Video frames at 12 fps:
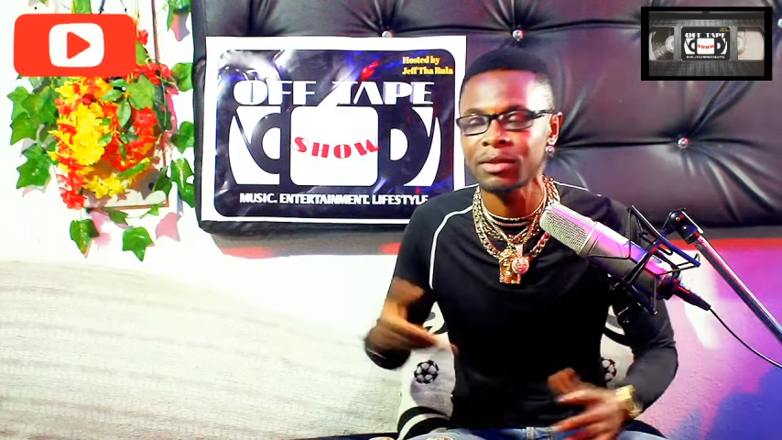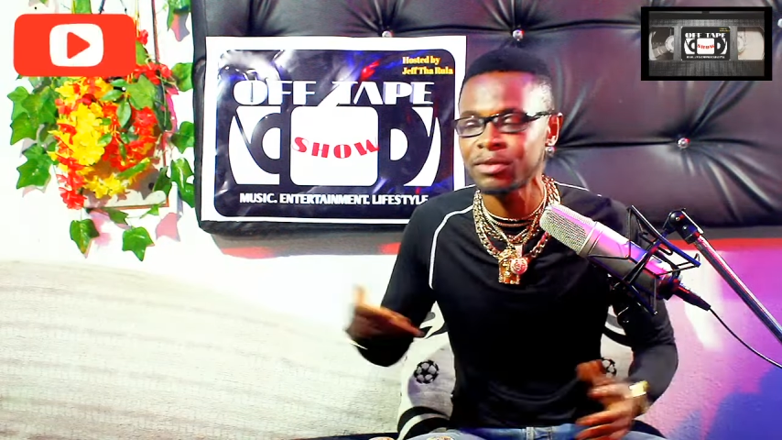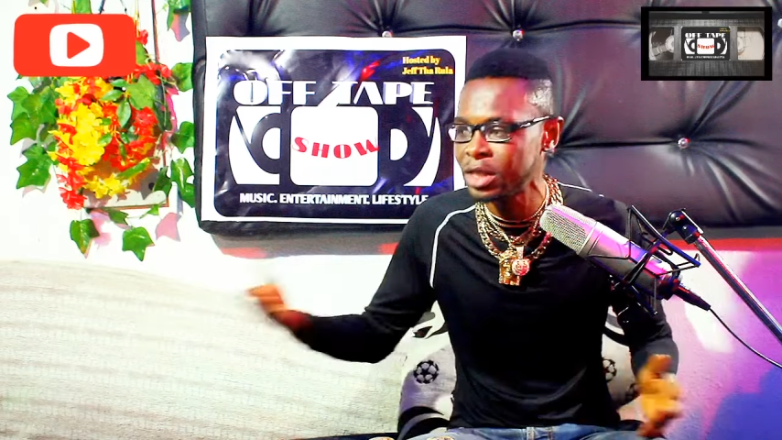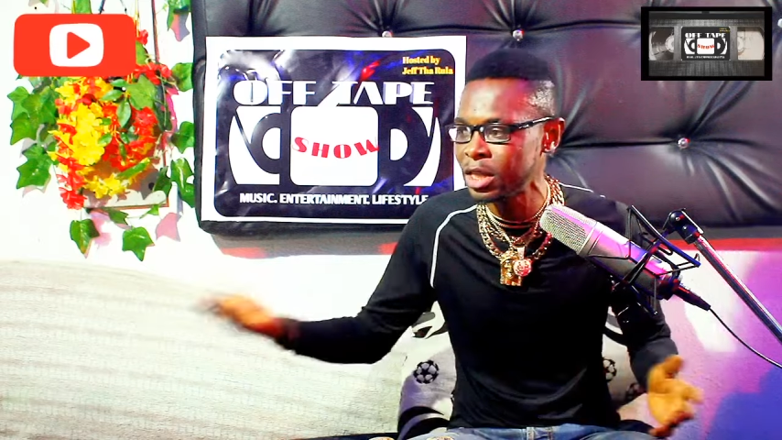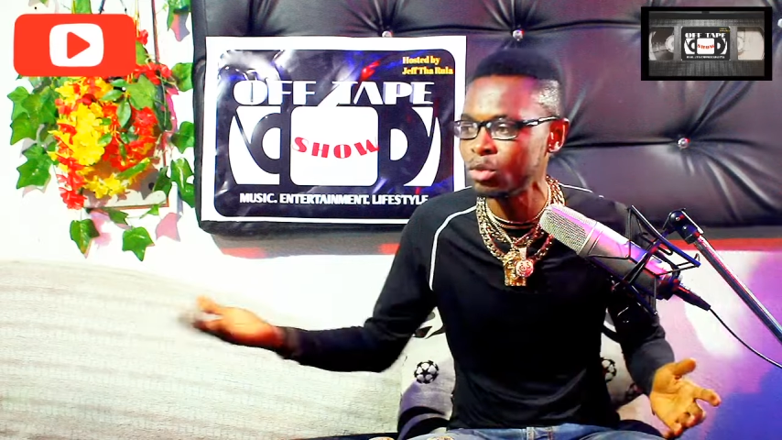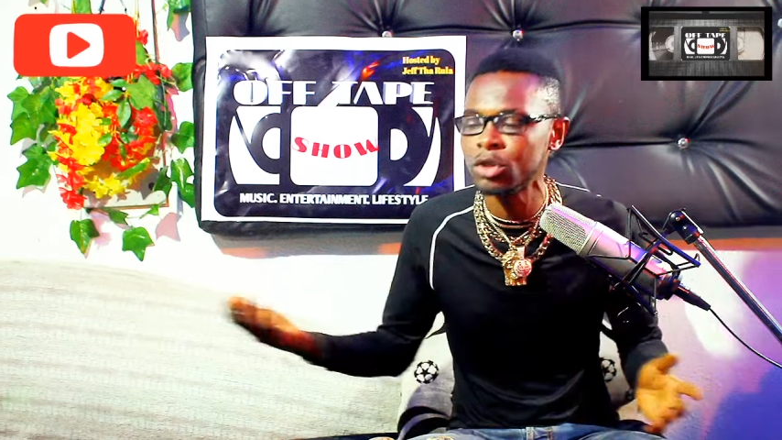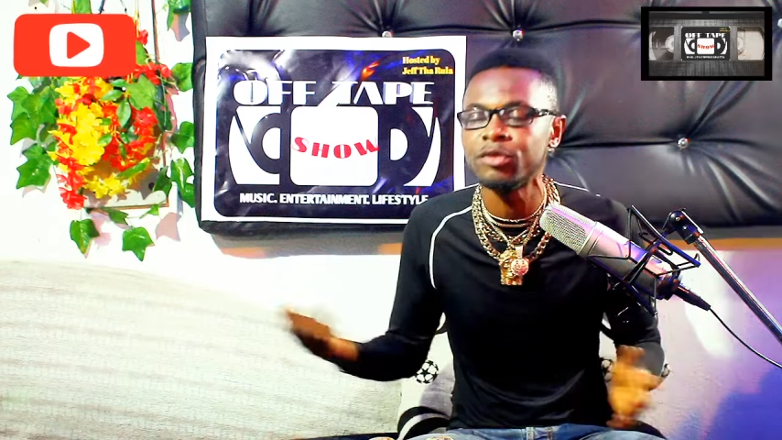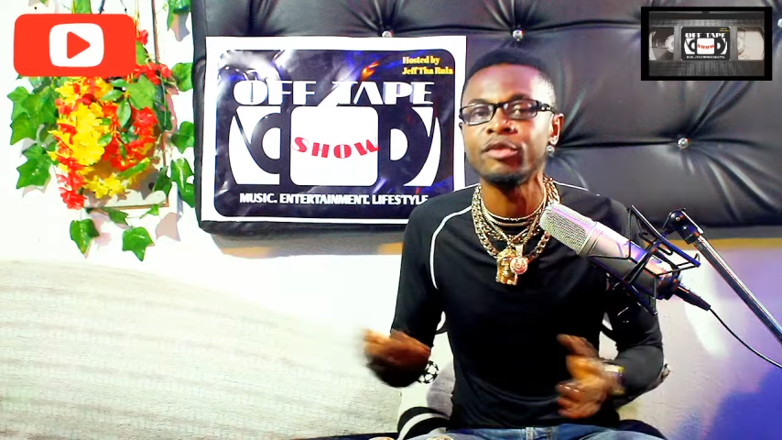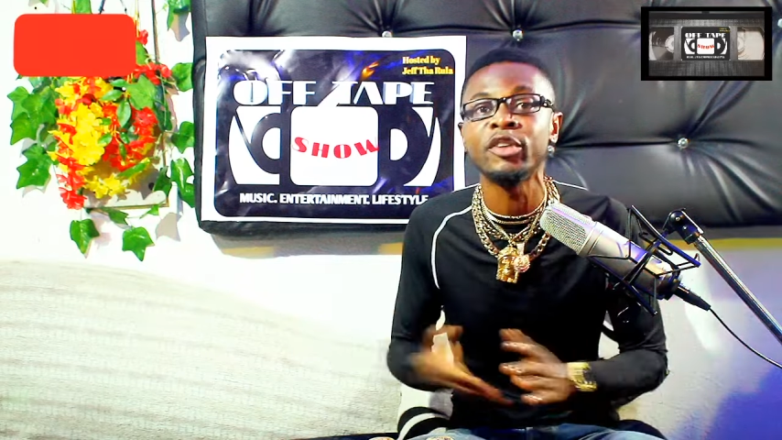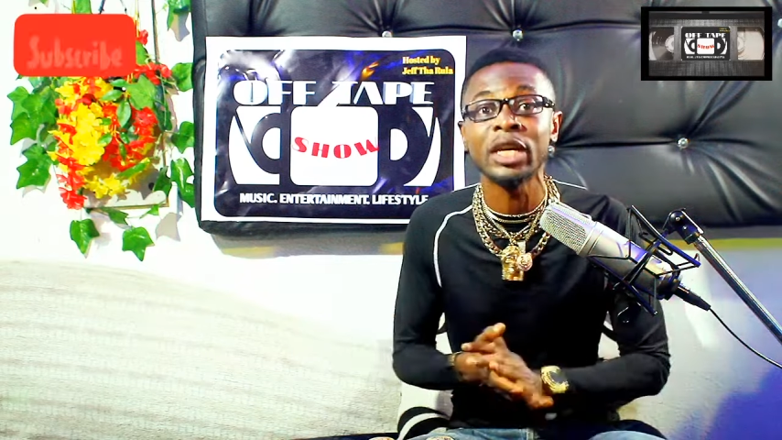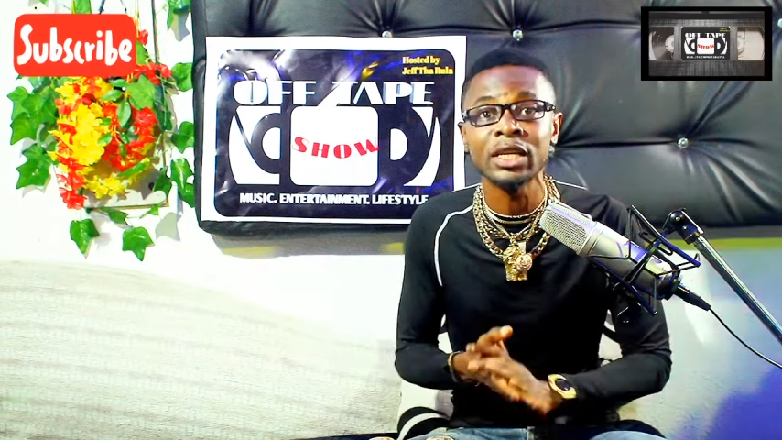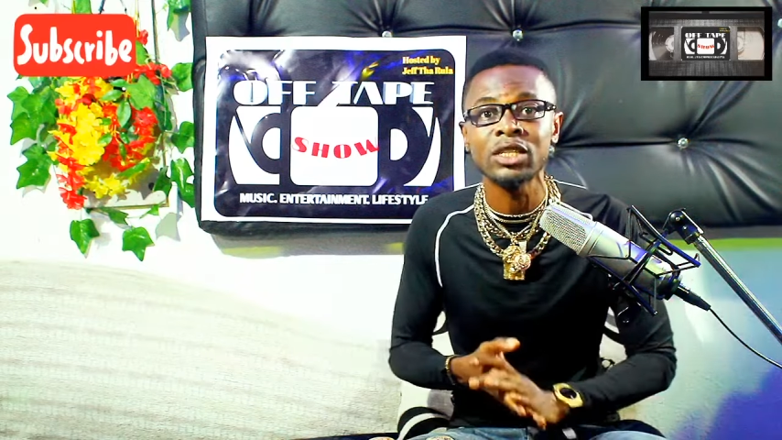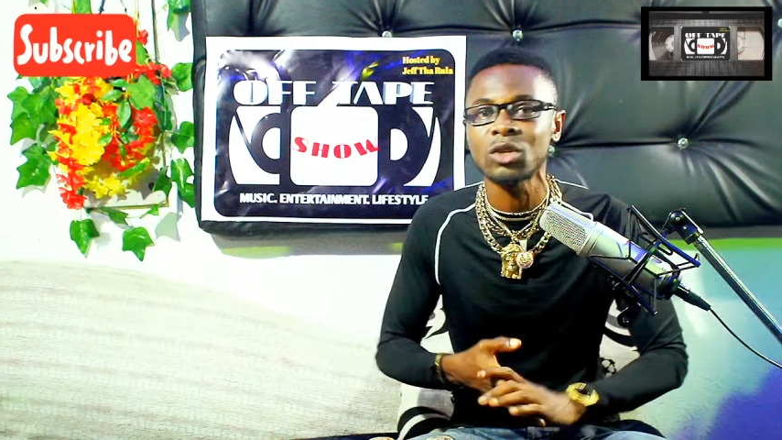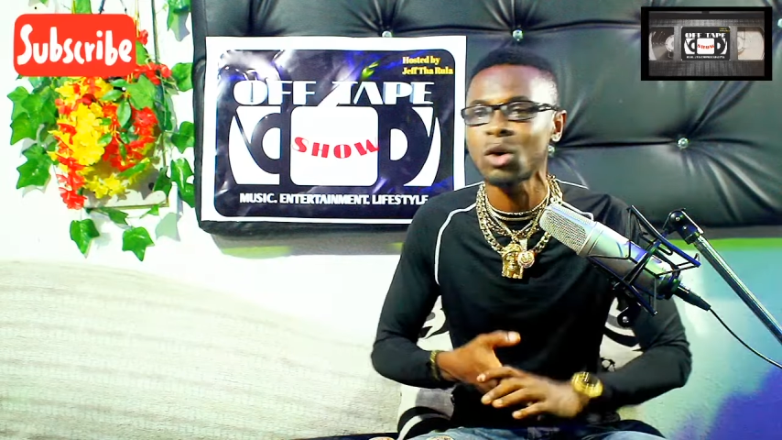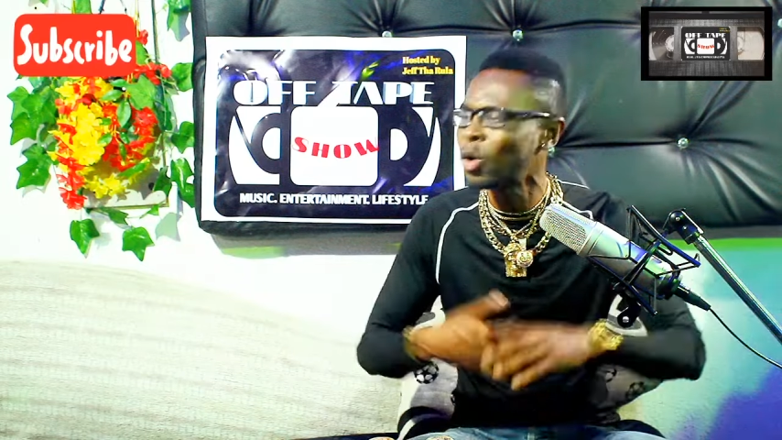I've stayed with Face,